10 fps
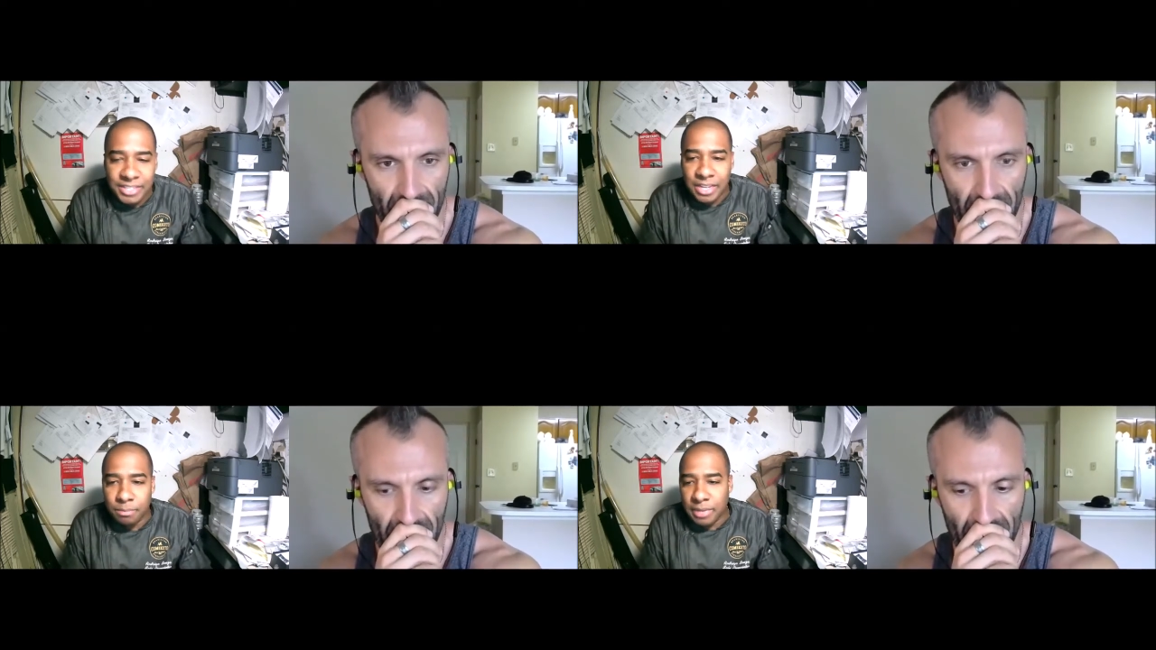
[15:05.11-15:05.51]

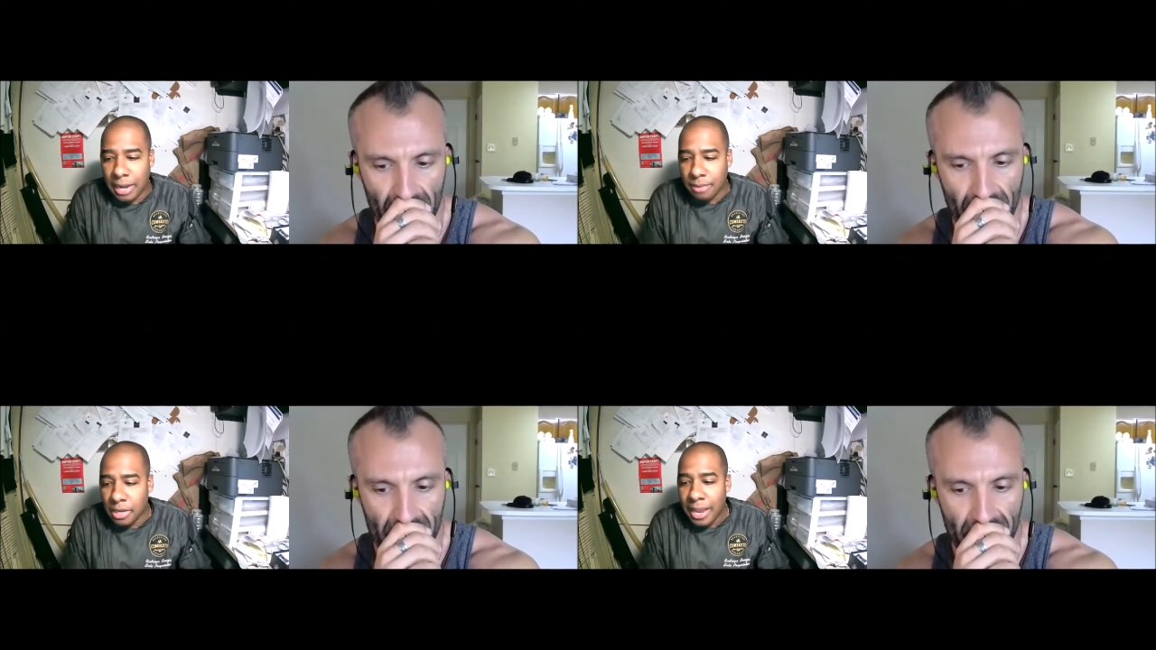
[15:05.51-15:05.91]

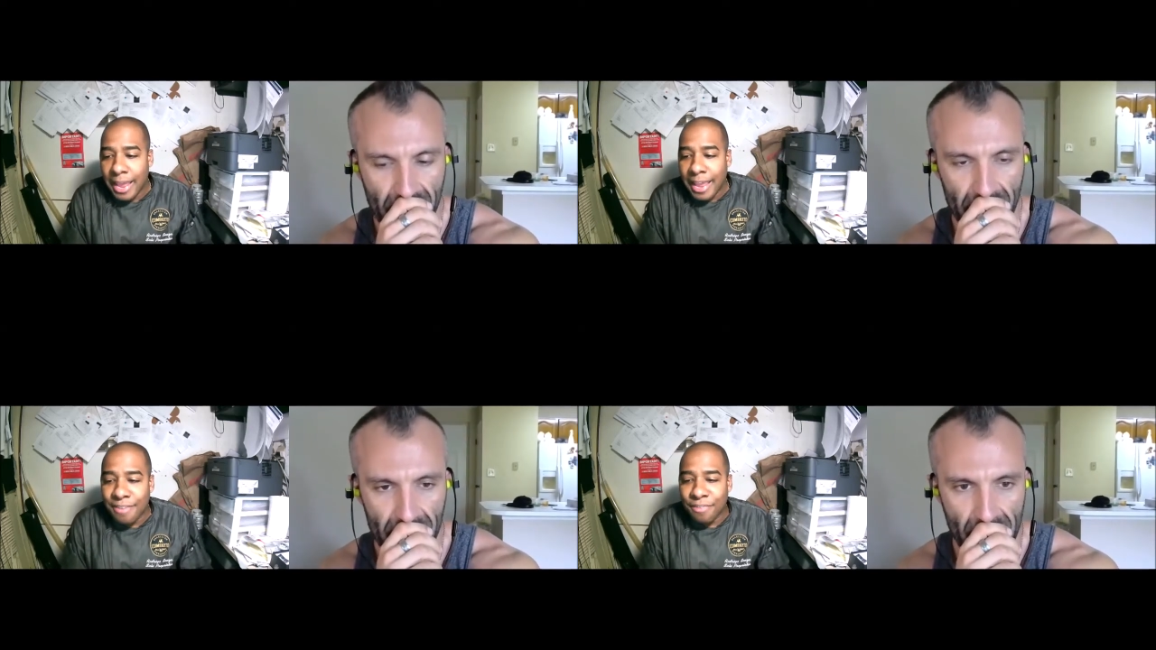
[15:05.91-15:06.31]
Speaker 1: Sometimes
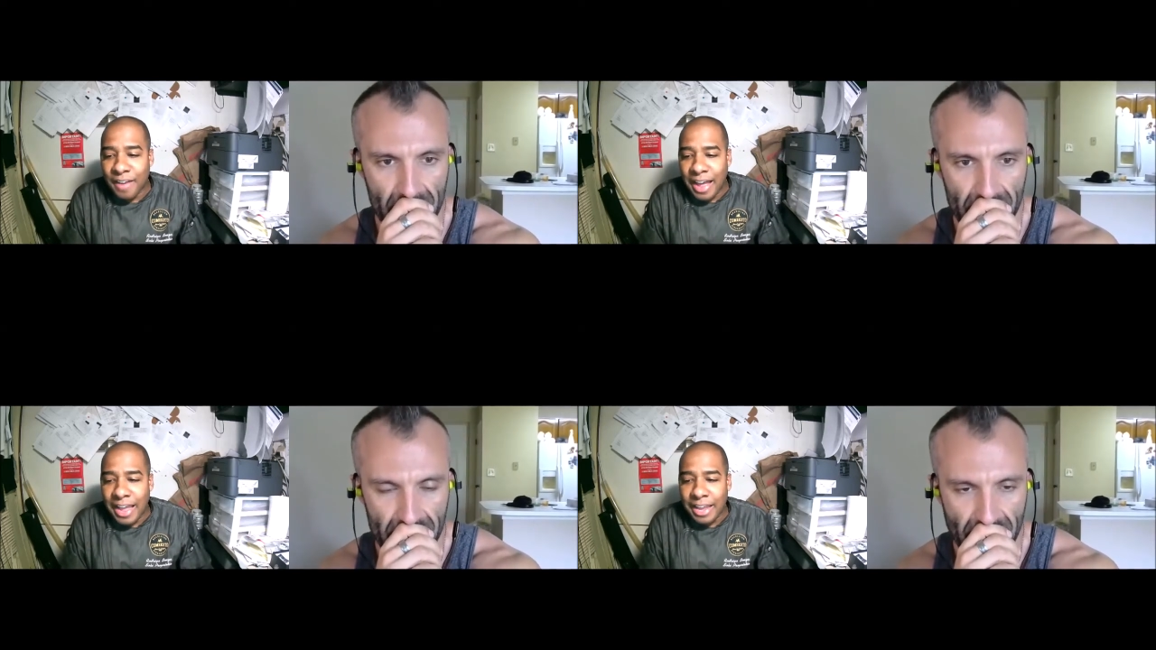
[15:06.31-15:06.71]
if
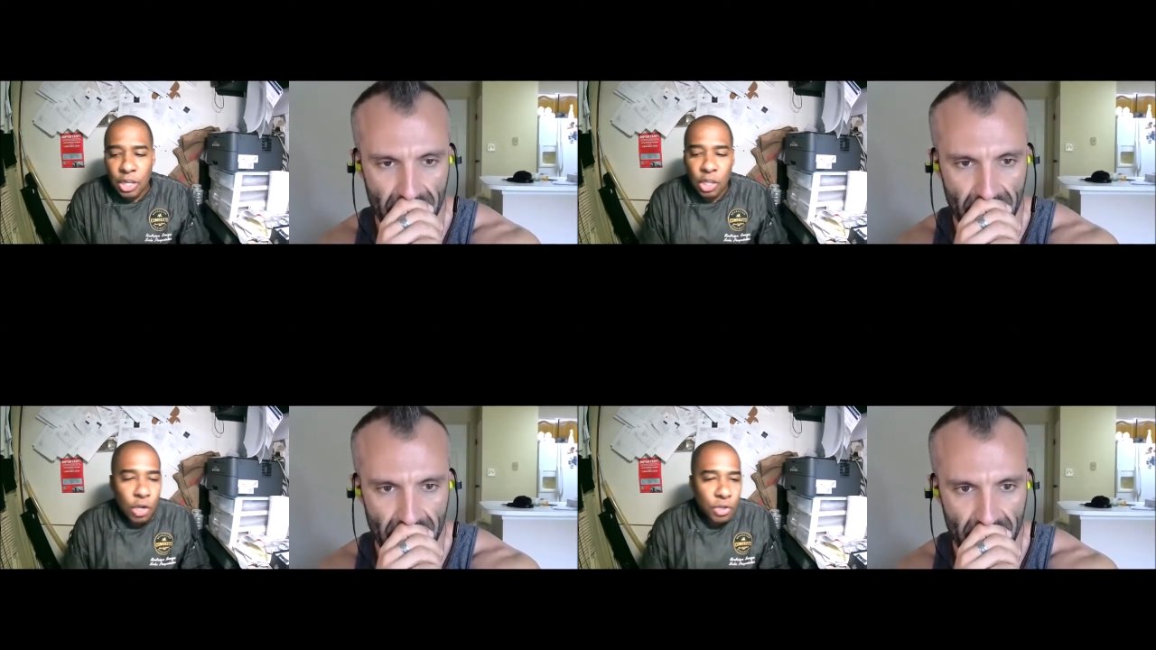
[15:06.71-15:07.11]
I
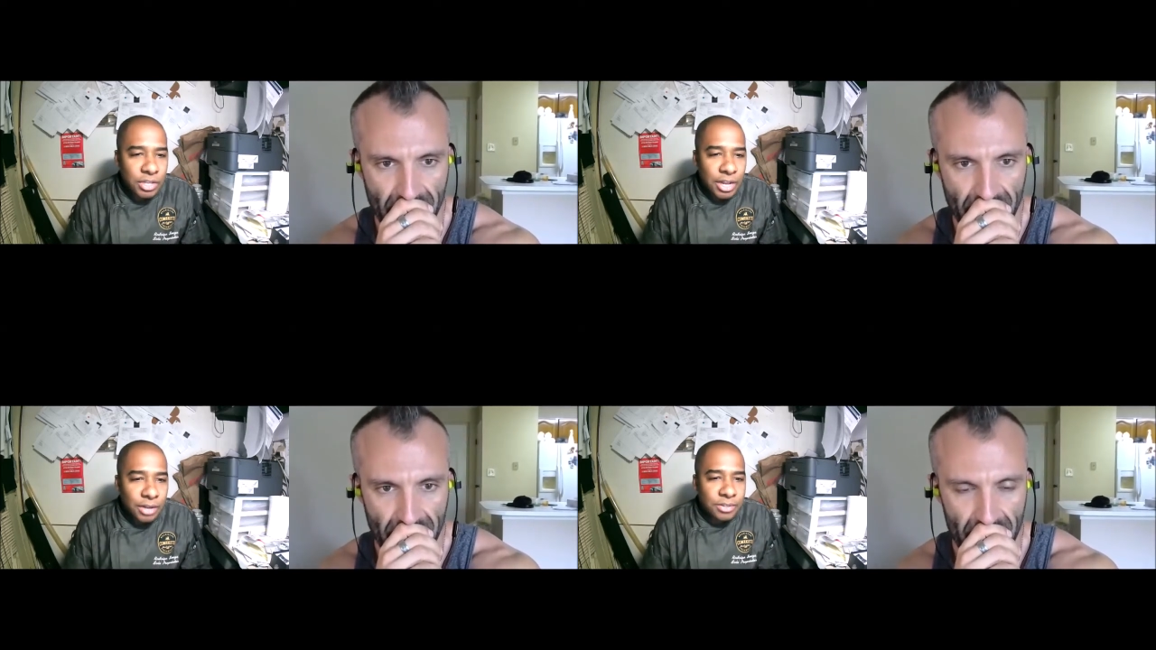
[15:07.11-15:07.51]

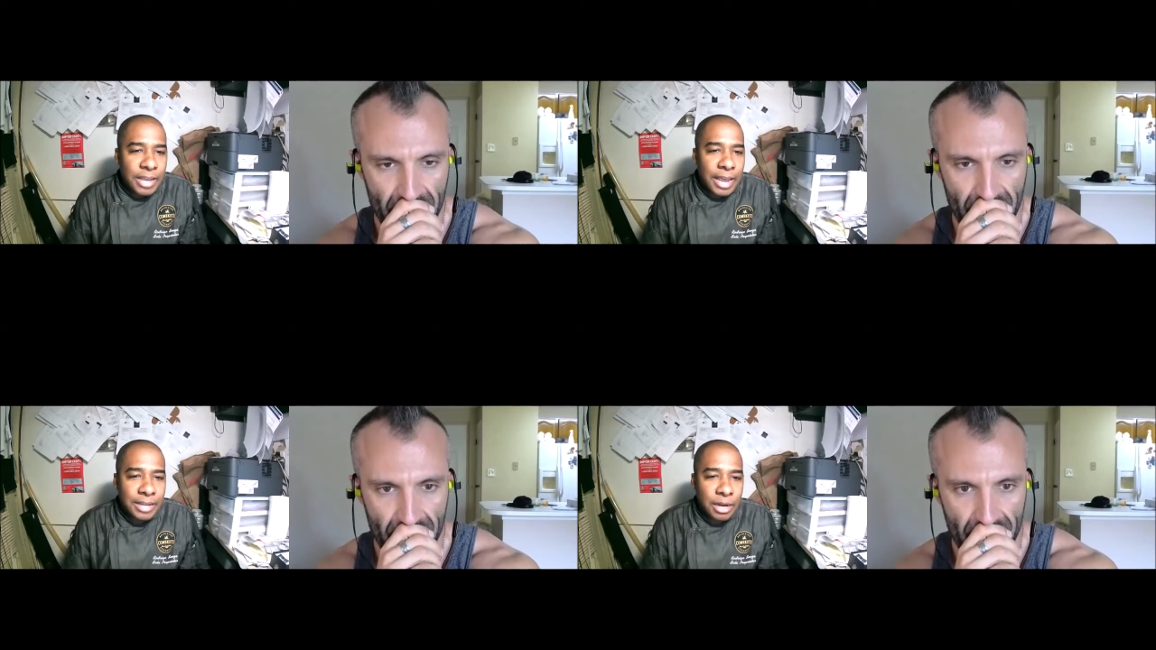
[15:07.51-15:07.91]
closed out
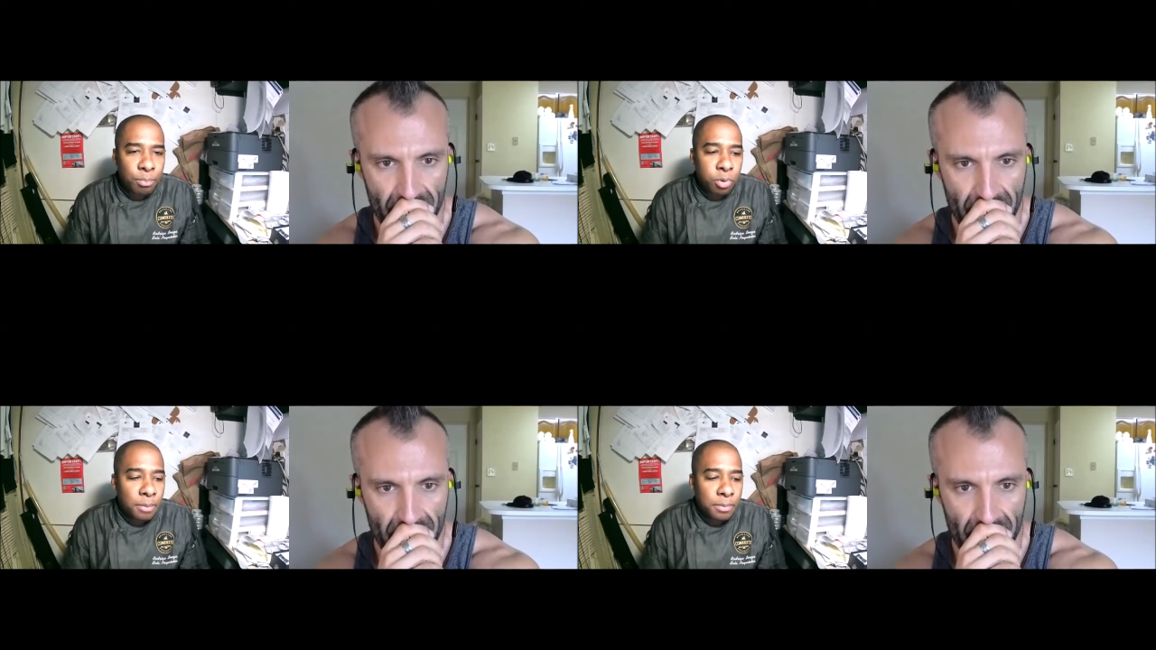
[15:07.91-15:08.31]
together, I
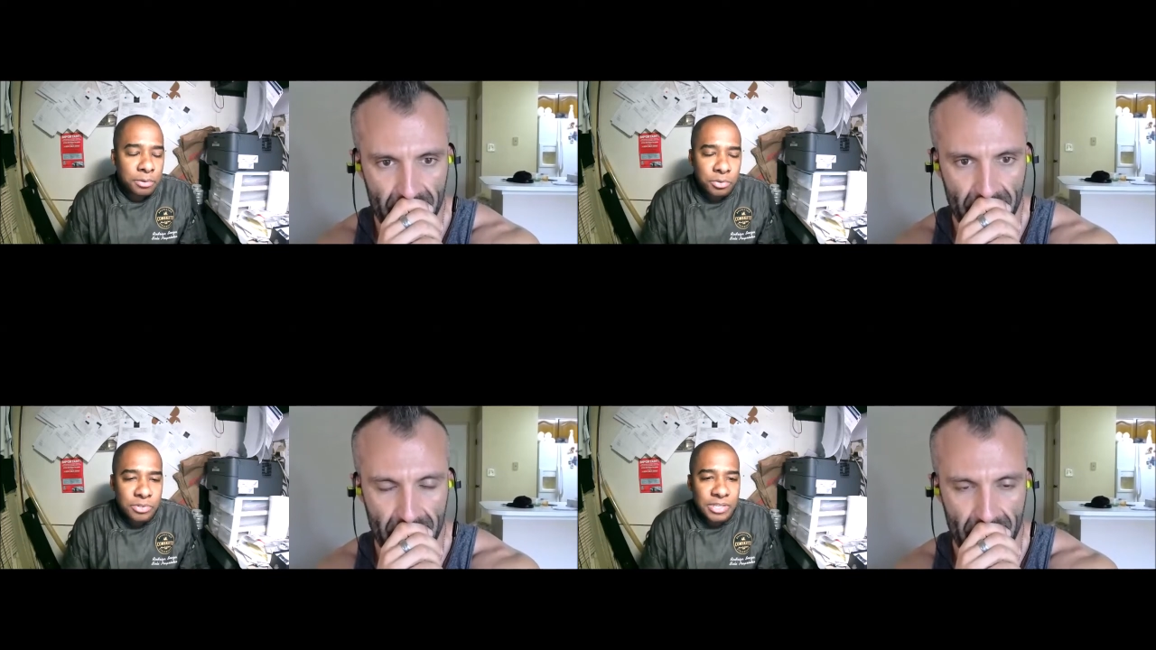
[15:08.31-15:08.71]
probably
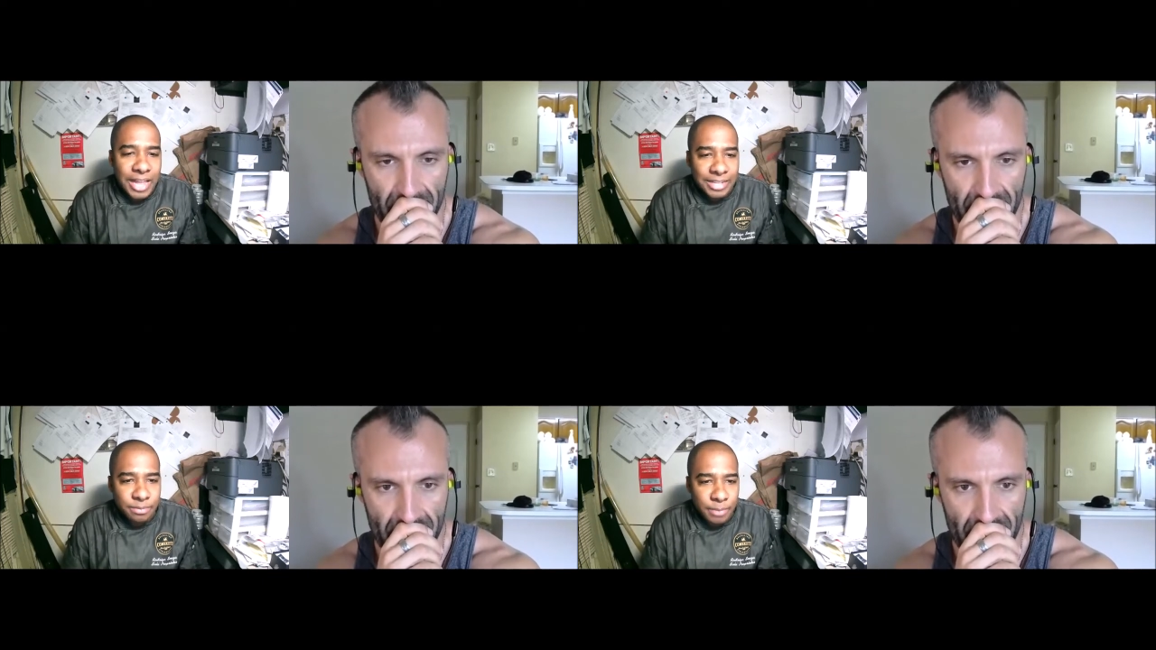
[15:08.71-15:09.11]
lose
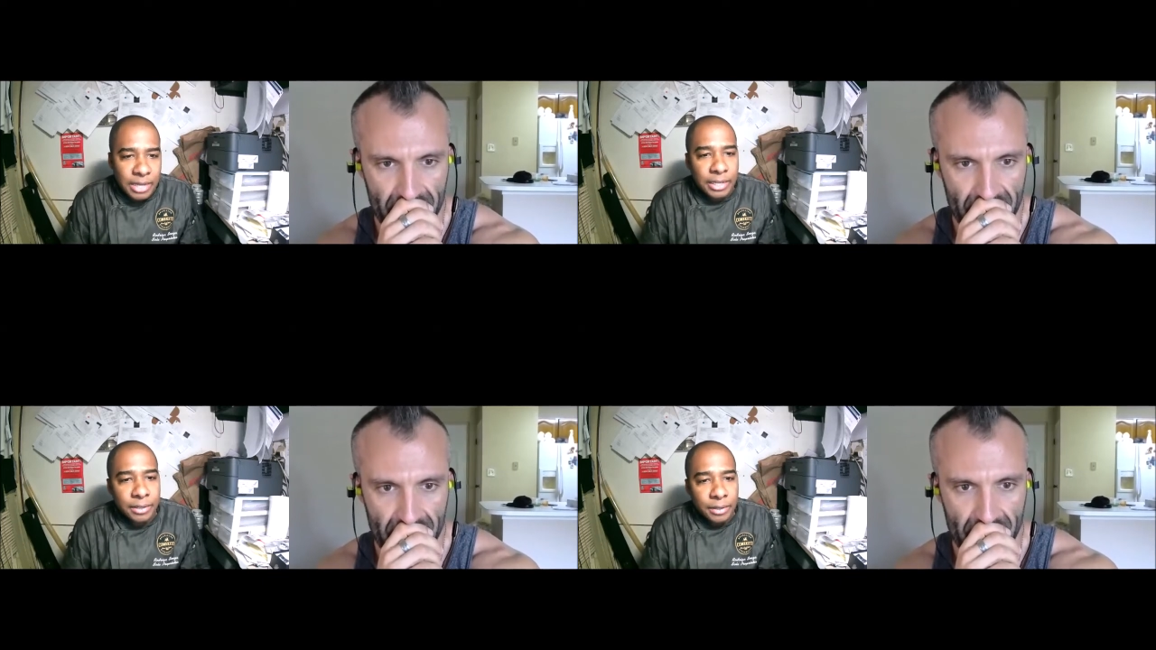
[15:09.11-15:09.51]
less
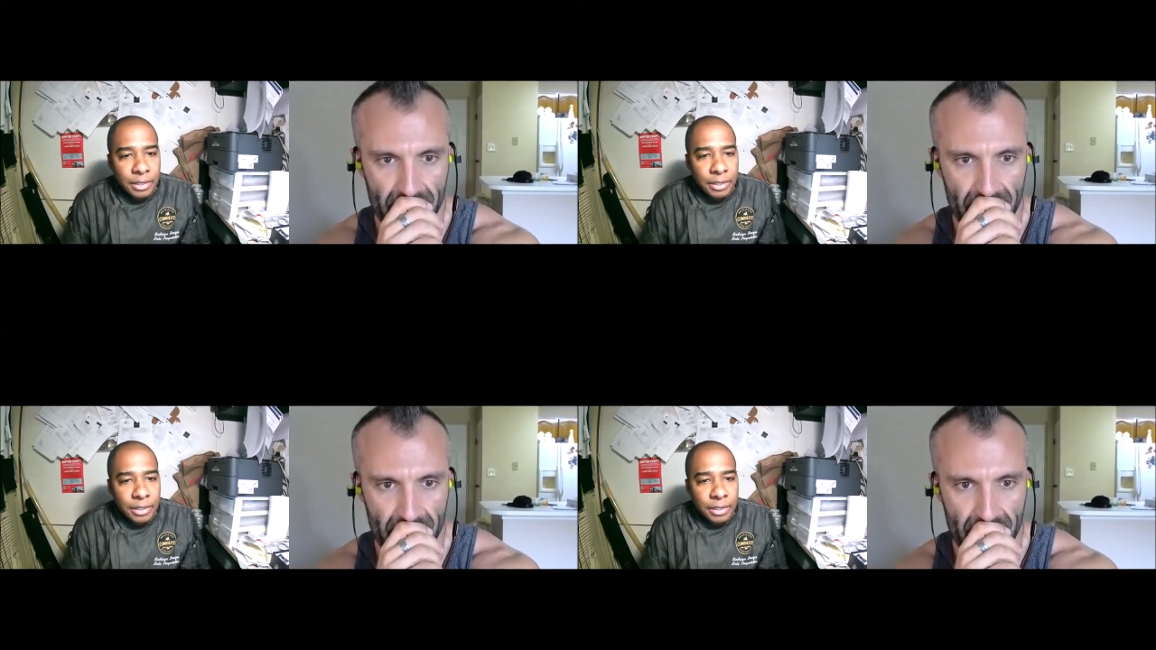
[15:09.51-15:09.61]
money.